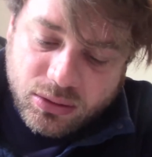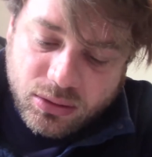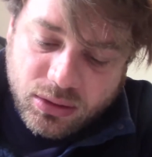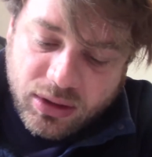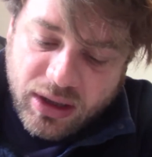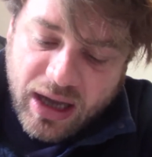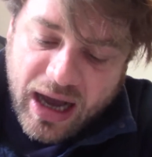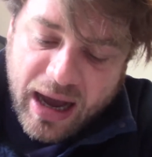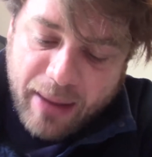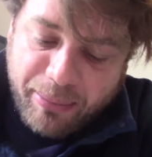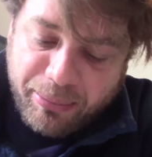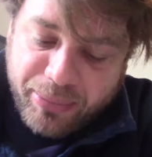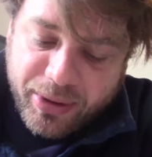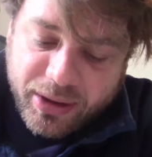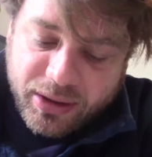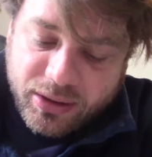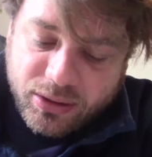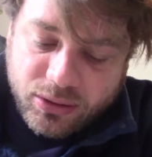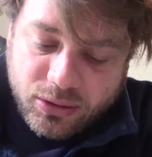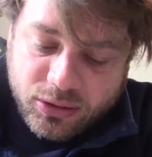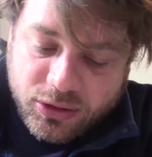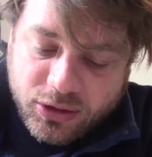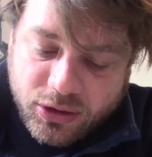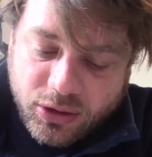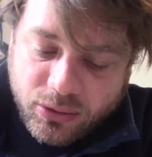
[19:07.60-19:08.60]
happen
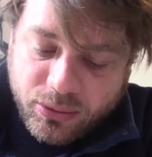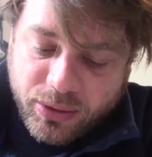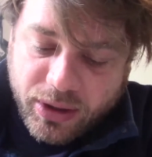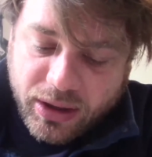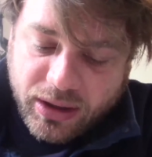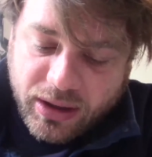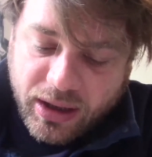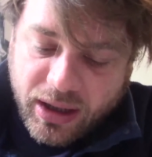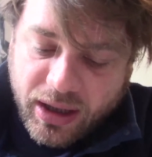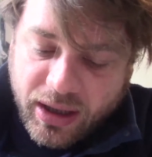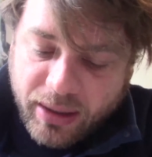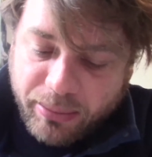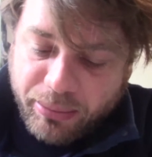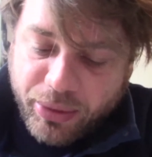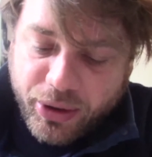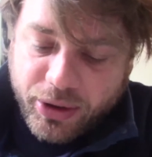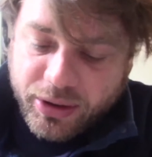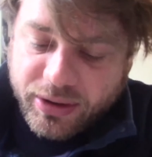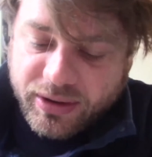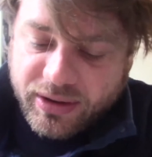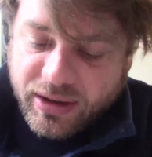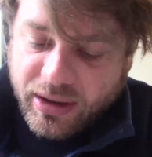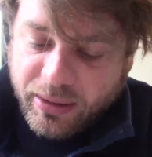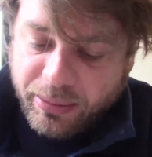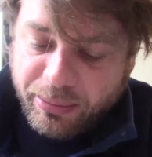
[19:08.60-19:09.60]
also with a
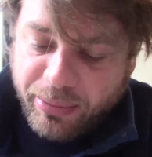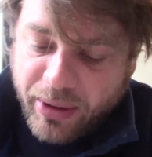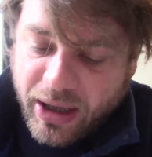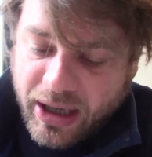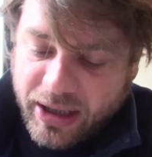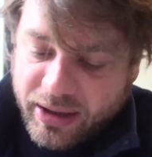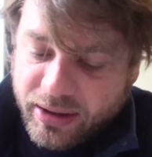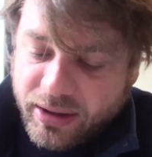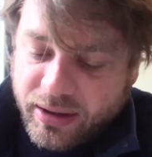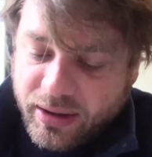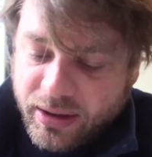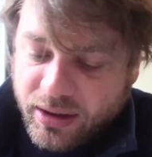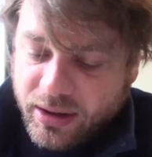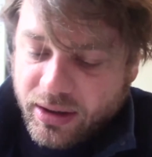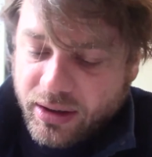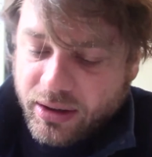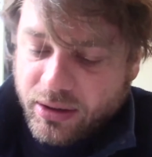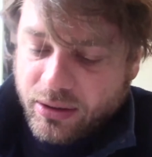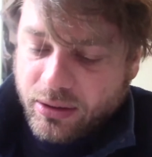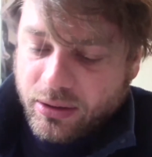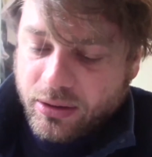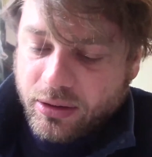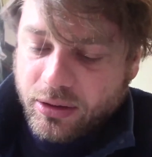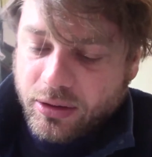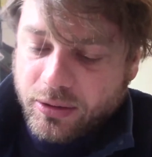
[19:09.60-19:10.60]
birthday party,
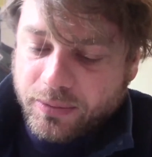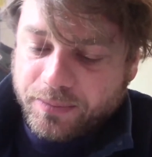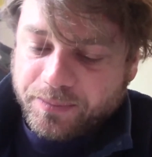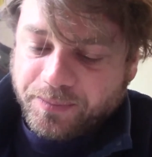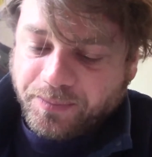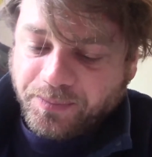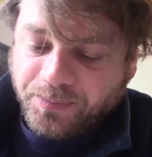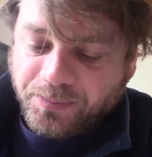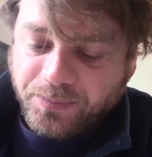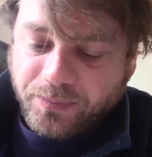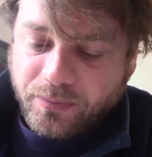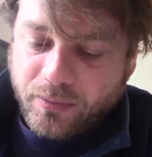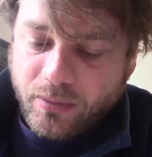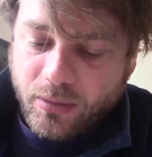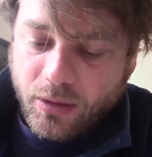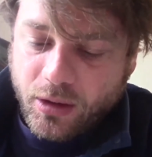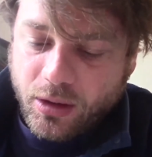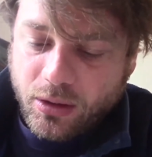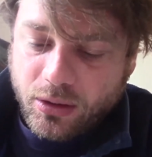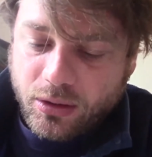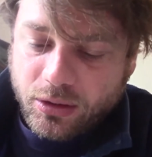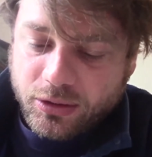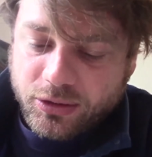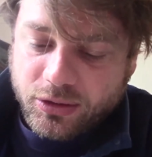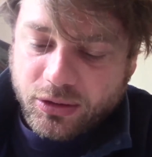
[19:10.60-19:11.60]
or
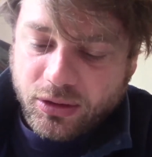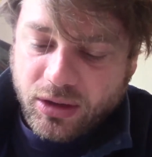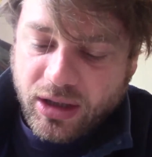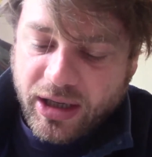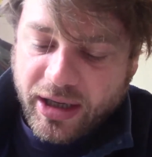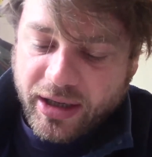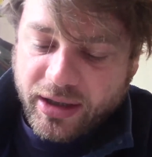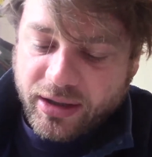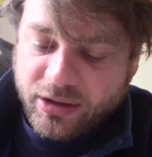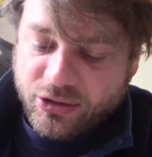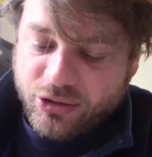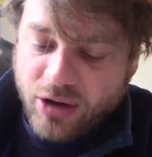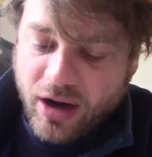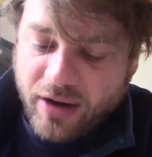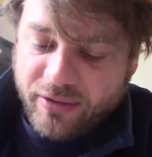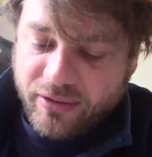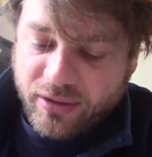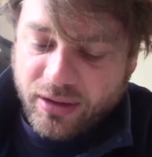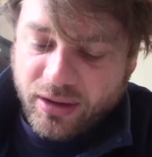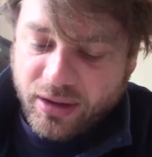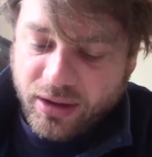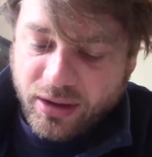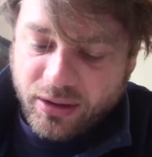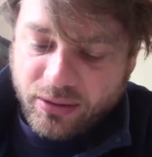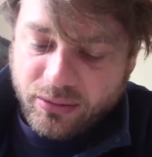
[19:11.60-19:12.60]
also like
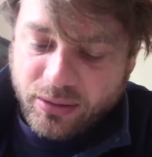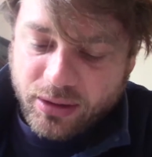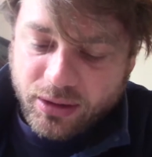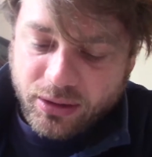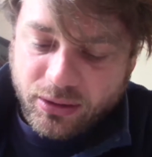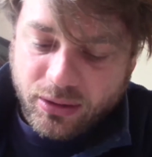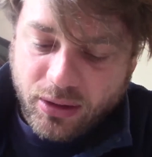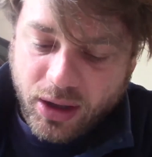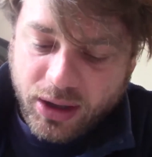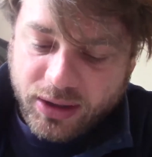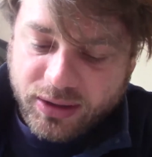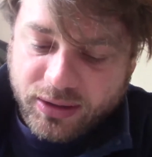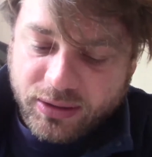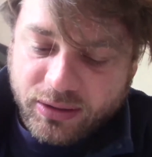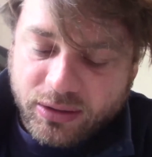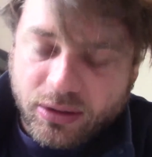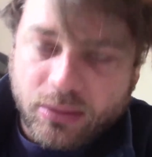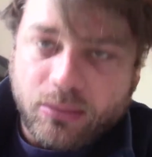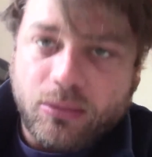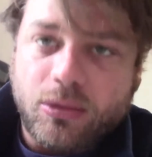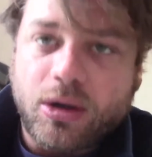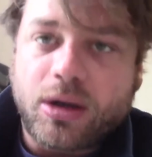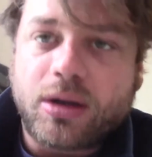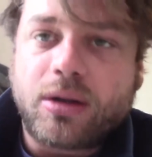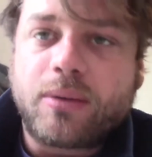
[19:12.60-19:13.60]
traveling. When you ask
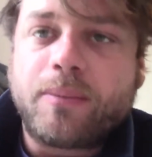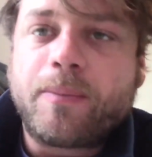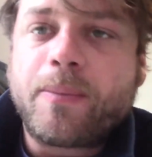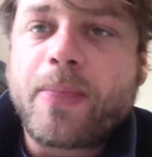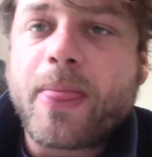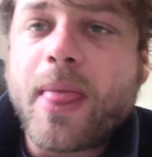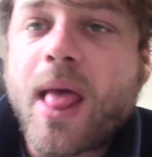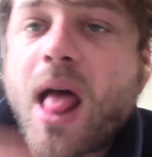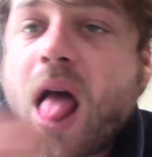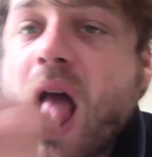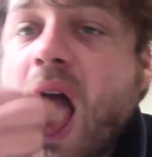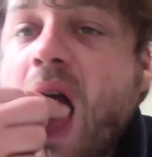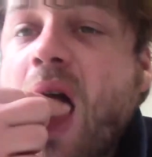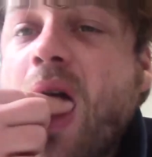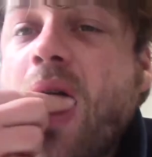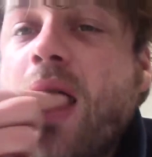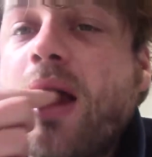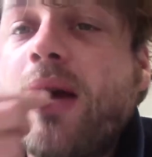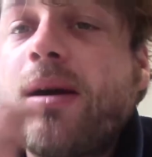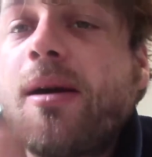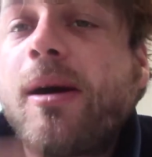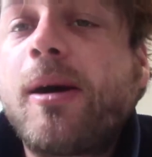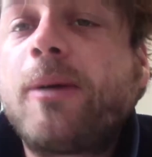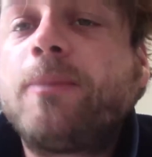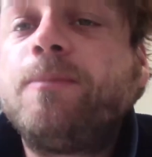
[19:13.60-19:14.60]
someone,
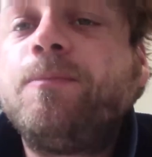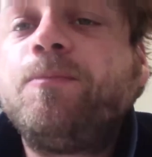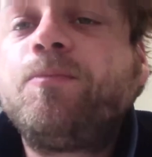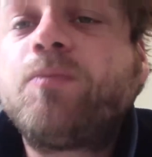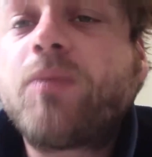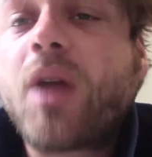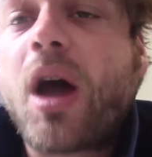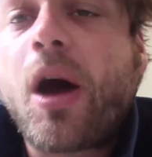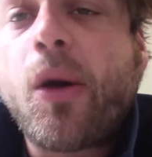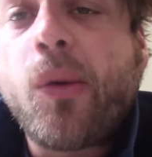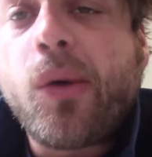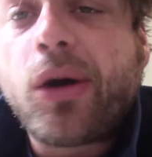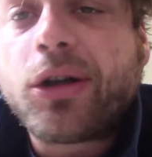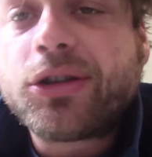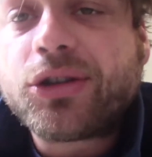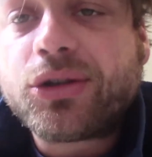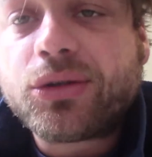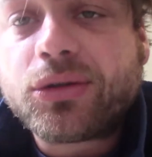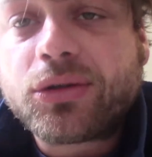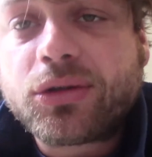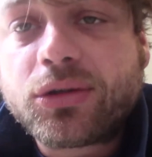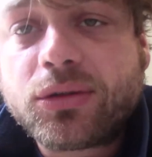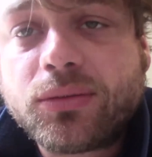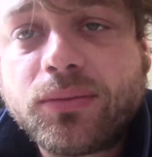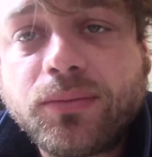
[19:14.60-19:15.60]
how was
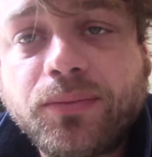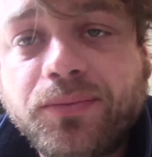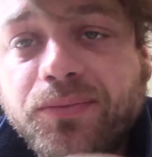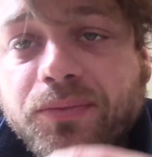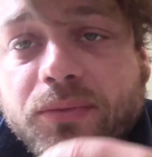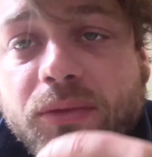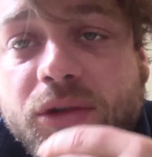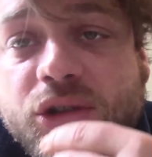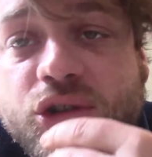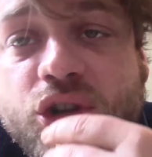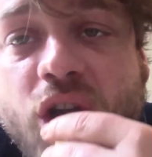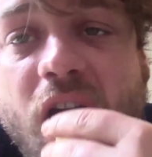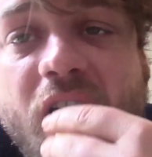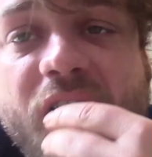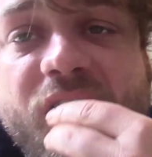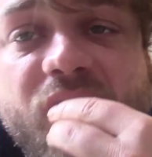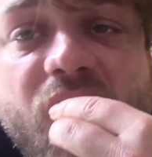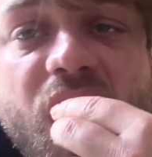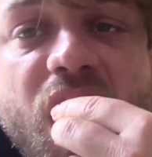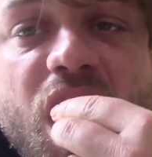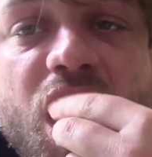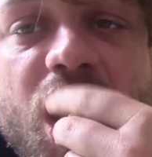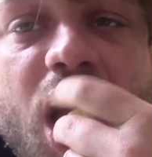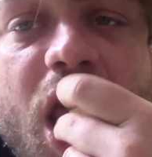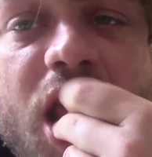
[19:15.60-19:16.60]
your
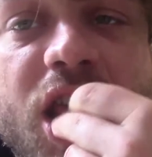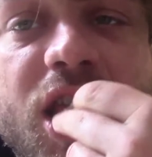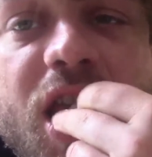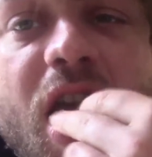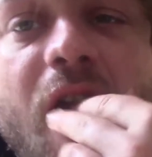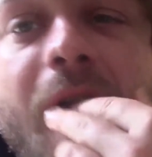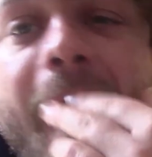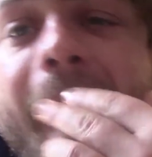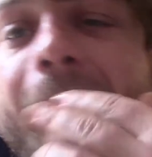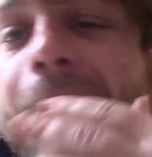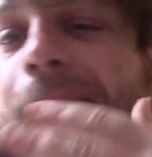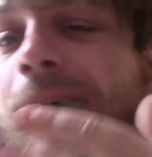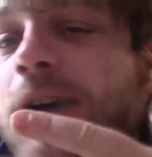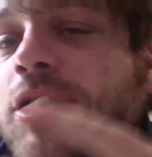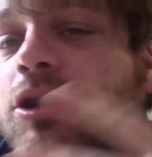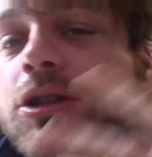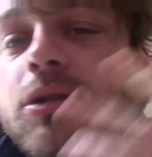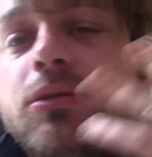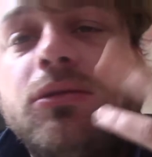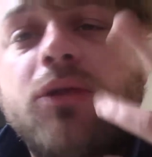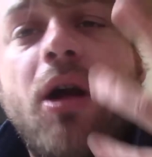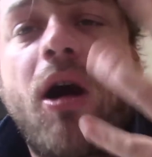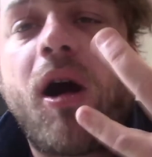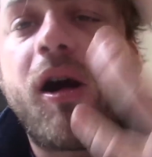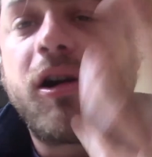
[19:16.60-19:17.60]
travel, and they say,
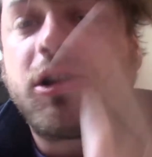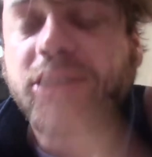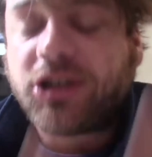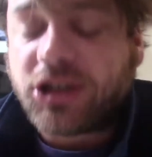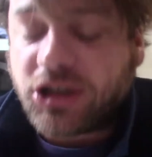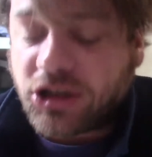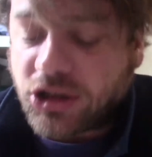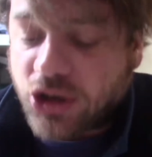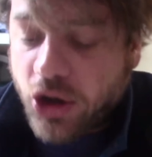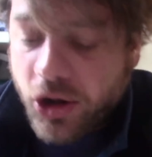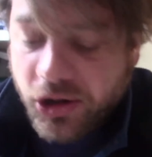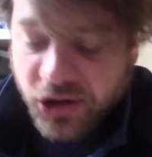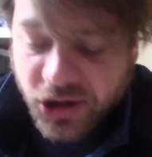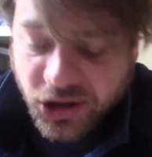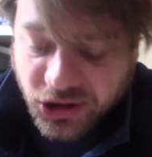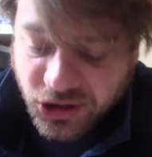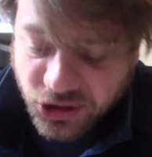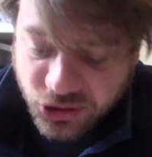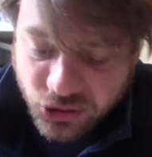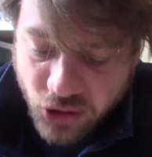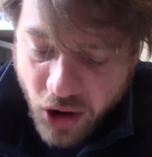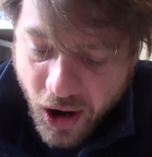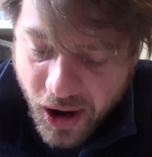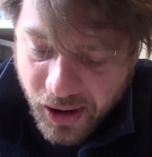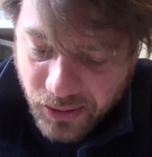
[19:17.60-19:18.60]
I cannot
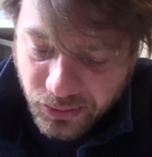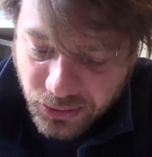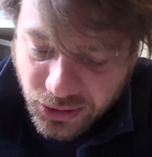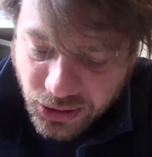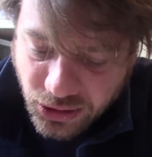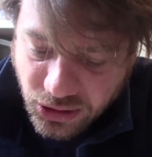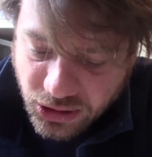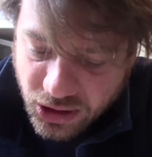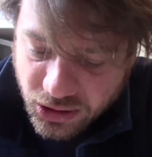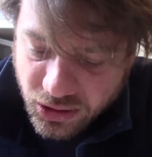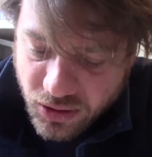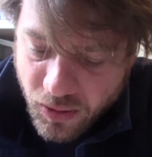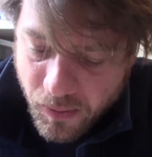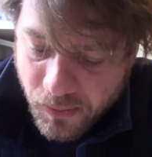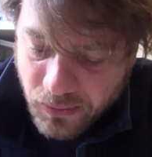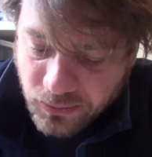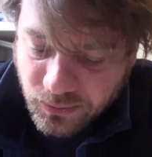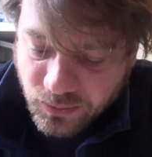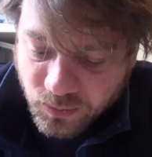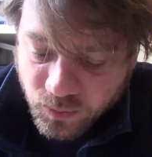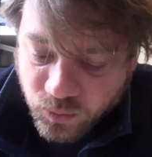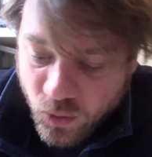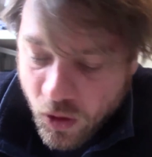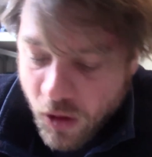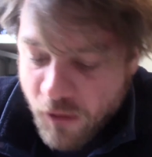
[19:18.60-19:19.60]
describe it to them.
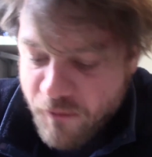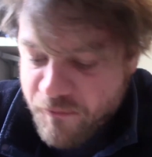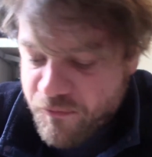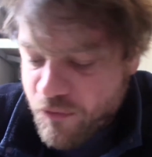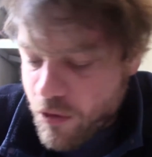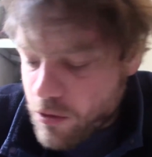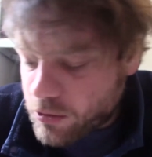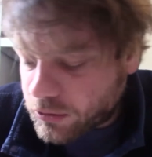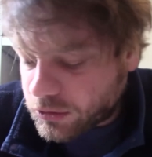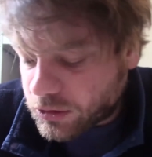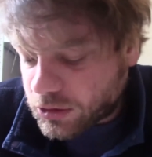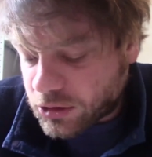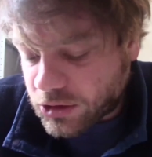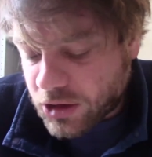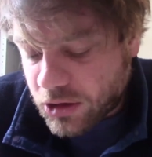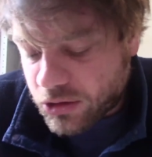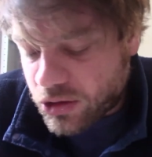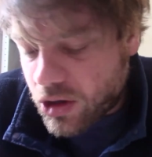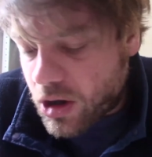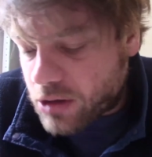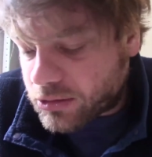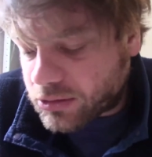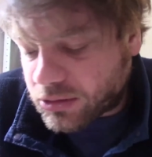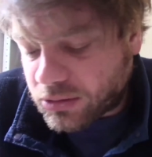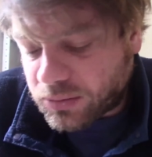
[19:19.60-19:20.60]
Of course you
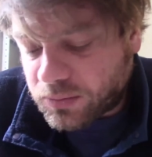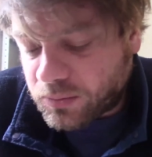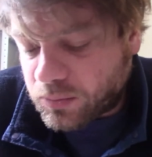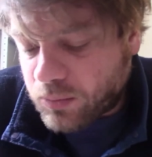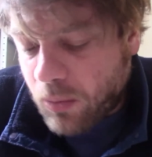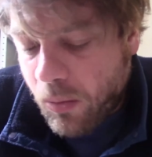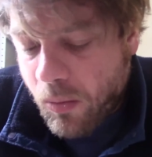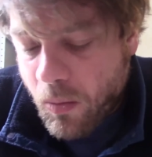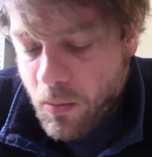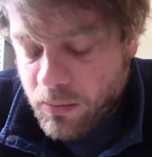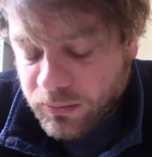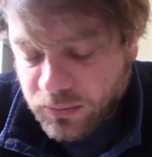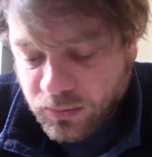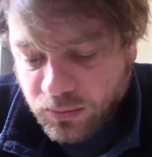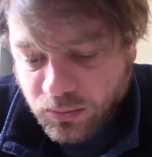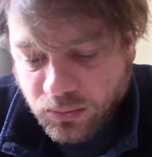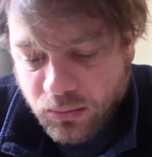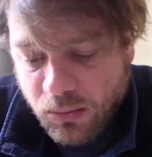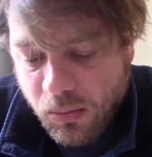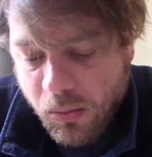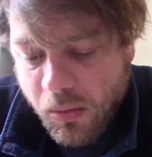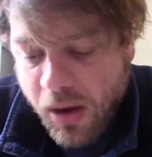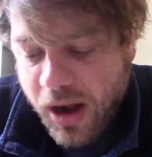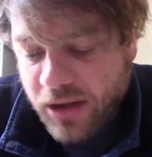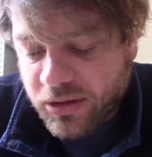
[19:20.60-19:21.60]
cannot,
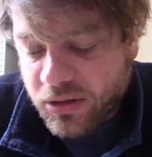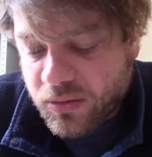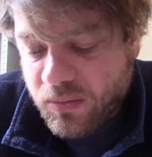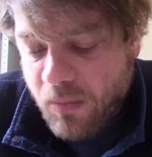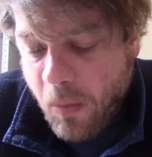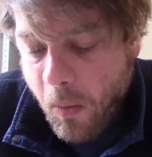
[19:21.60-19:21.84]
but